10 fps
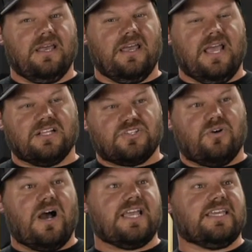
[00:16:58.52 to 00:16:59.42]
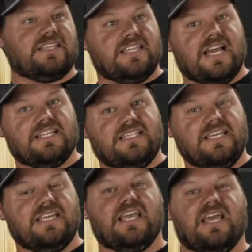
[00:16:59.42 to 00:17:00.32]
And so I get the idea
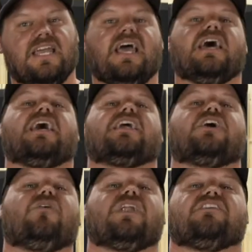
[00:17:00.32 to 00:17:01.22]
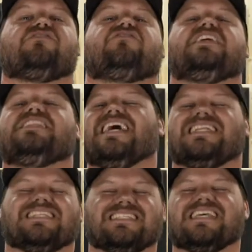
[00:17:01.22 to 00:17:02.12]
again, and I go and I feed that
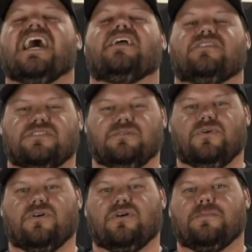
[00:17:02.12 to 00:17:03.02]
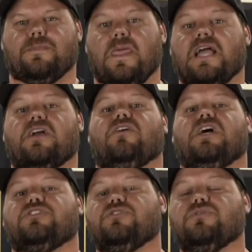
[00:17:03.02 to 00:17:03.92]
desire some more. I go and I
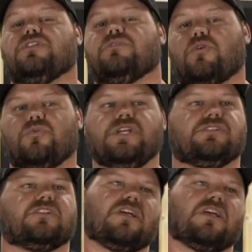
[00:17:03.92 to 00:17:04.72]
do a little more research.